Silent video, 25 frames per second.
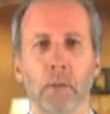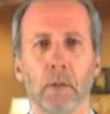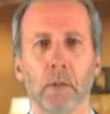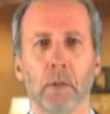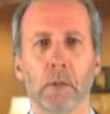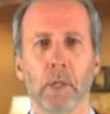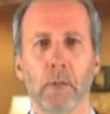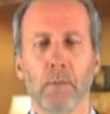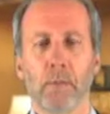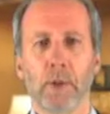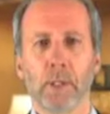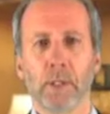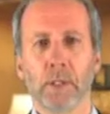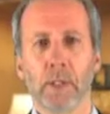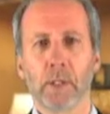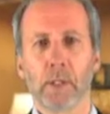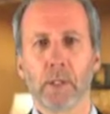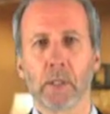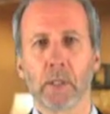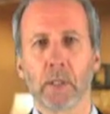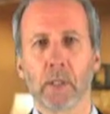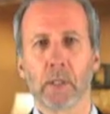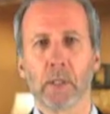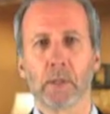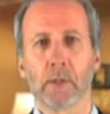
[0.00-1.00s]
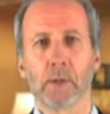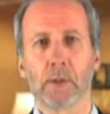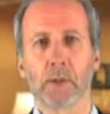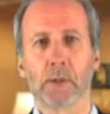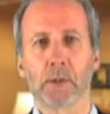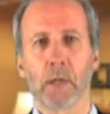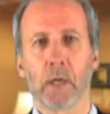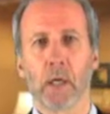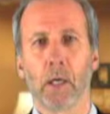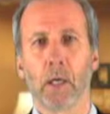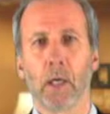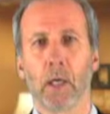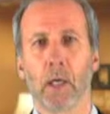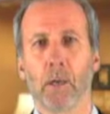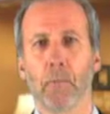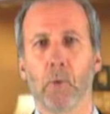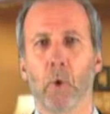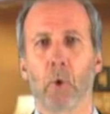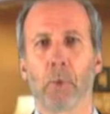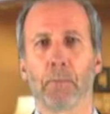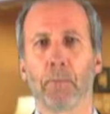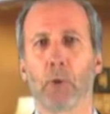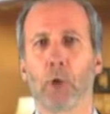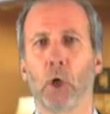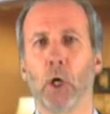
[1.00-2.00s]
Some businesses are
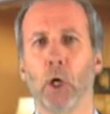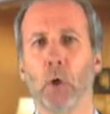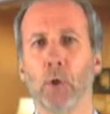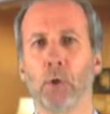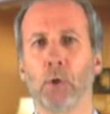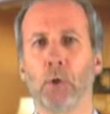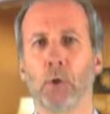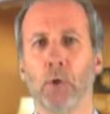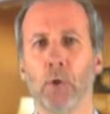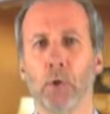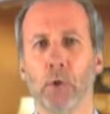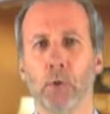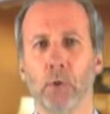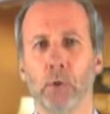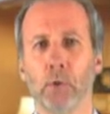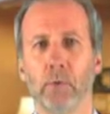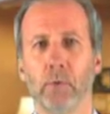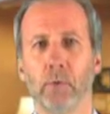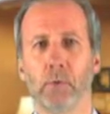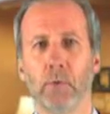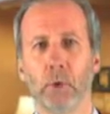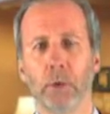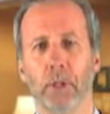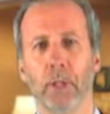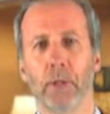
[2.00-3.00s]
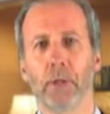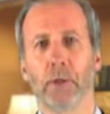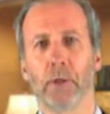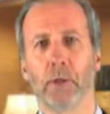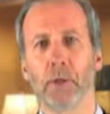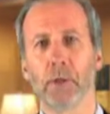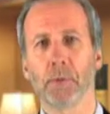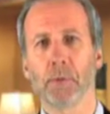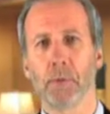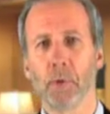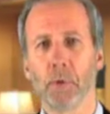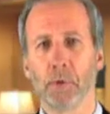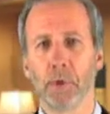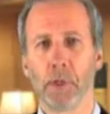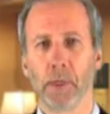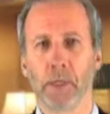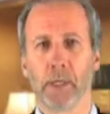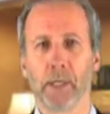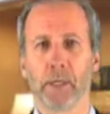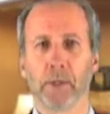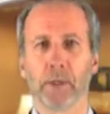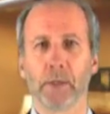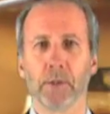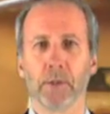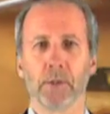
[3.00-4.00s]
more prone to falling into dispute than
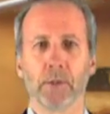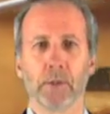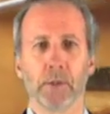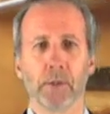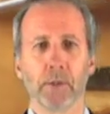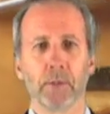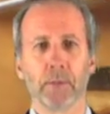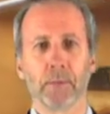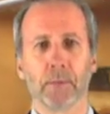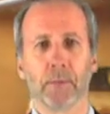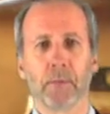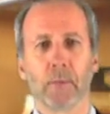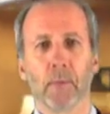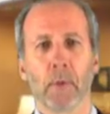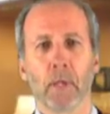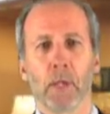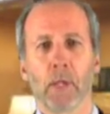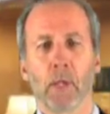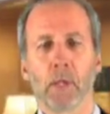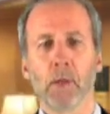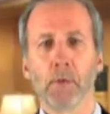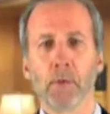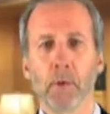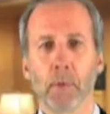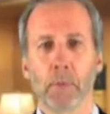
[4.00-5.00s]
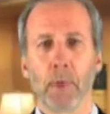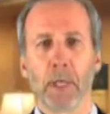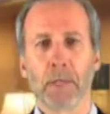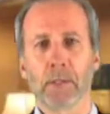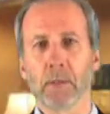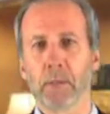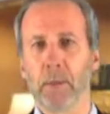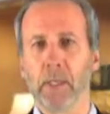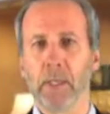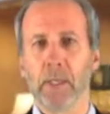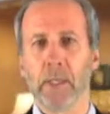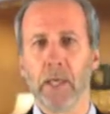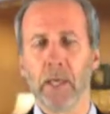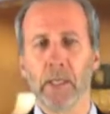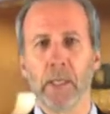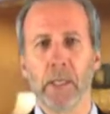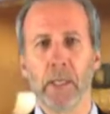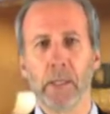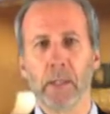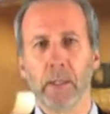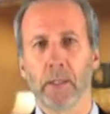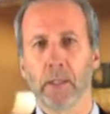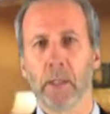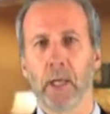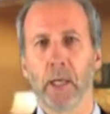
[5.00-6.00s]
others. So possibly they
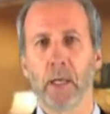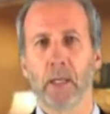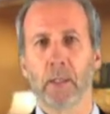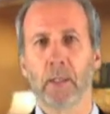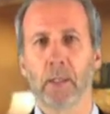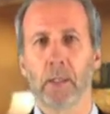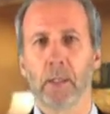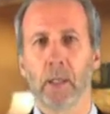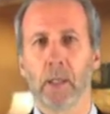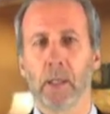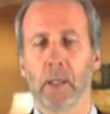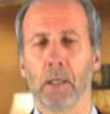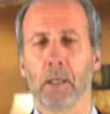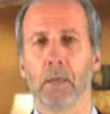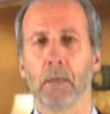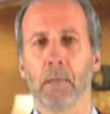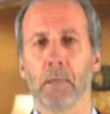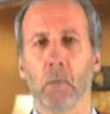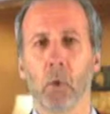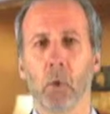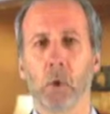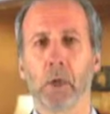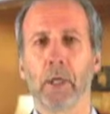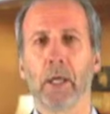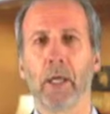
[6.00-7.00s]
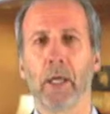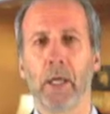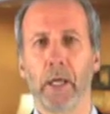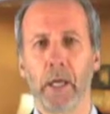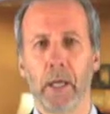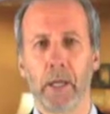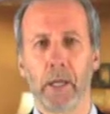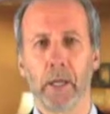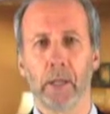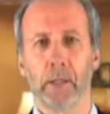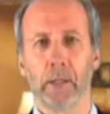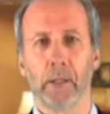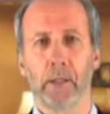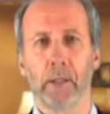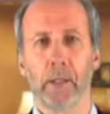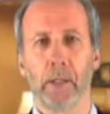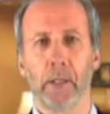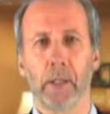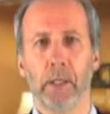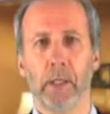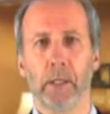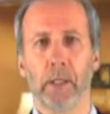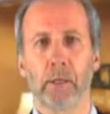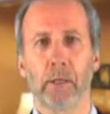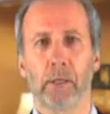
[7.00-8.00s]
need to take more care
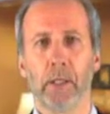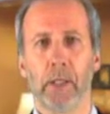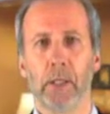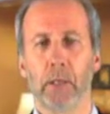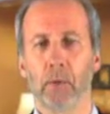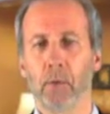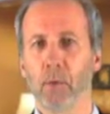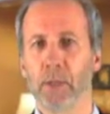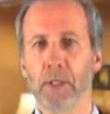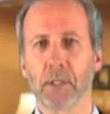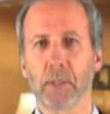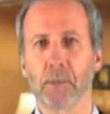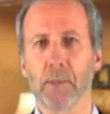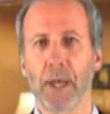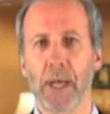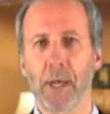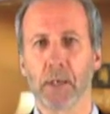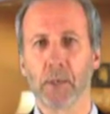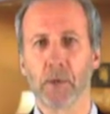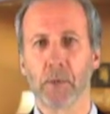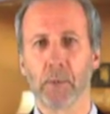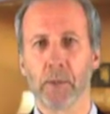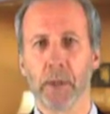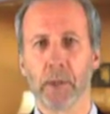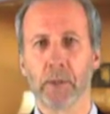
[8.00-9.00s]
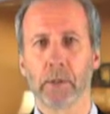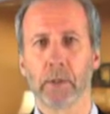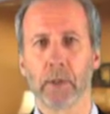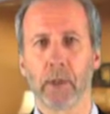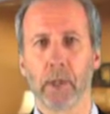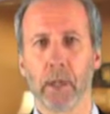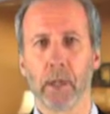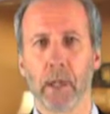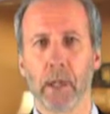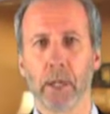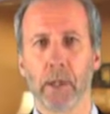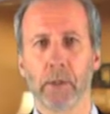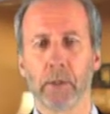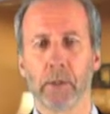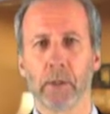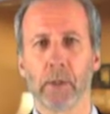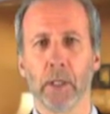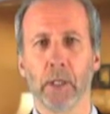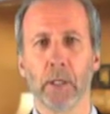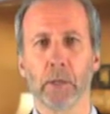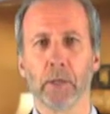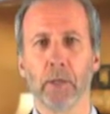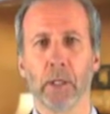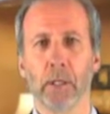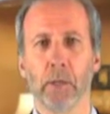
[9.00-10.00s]
in their risk management and the
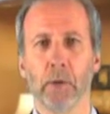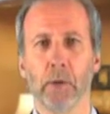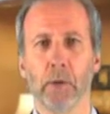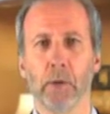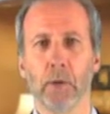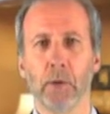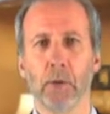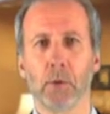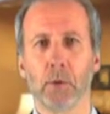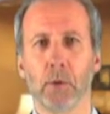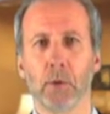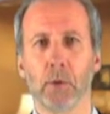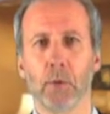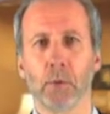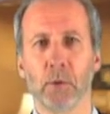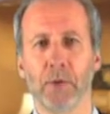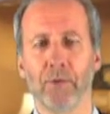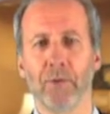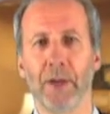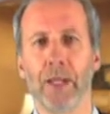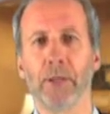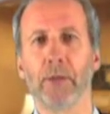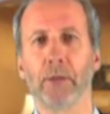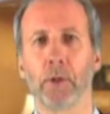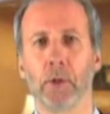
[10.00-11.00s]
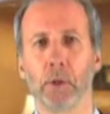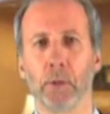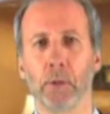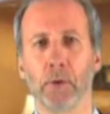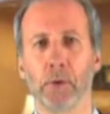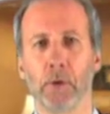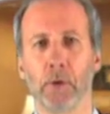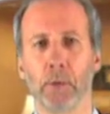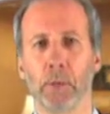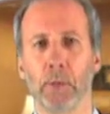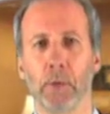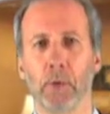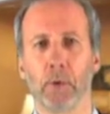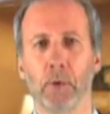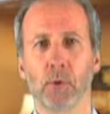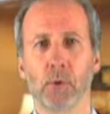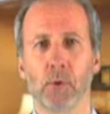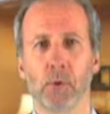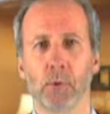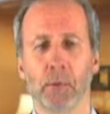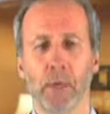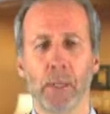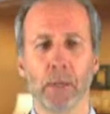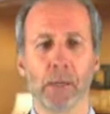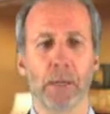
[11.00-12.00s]
things they do to prevent those disputes
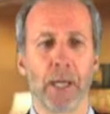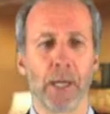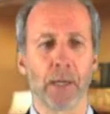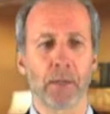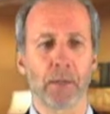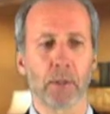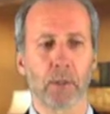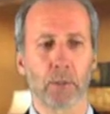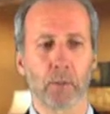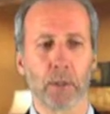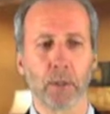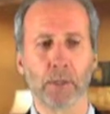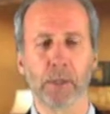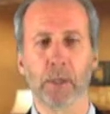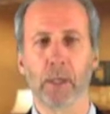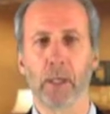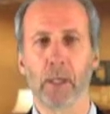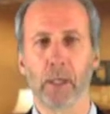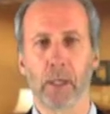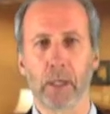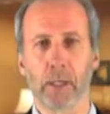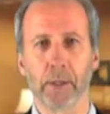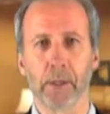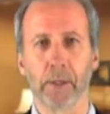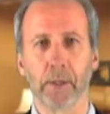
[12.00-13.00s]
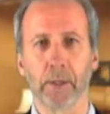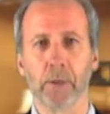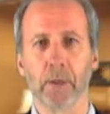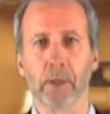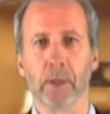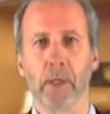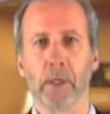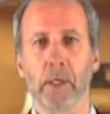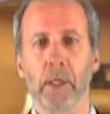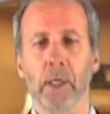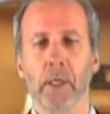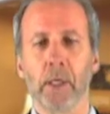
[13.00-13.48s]
or minimize the risk than others.